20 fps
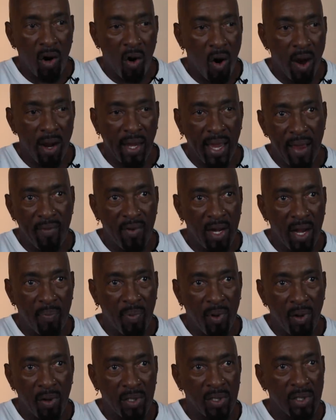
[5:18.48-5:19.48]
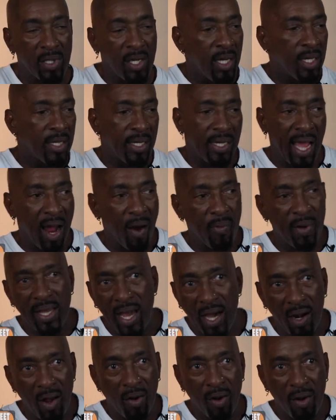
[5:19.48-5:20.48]
Carr gave it up on us. They already
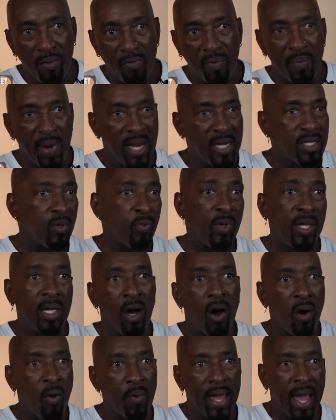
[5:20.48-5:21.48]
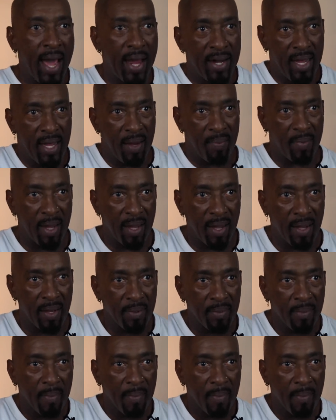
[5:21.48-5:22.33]
got all the information. We gone. We out of here, man.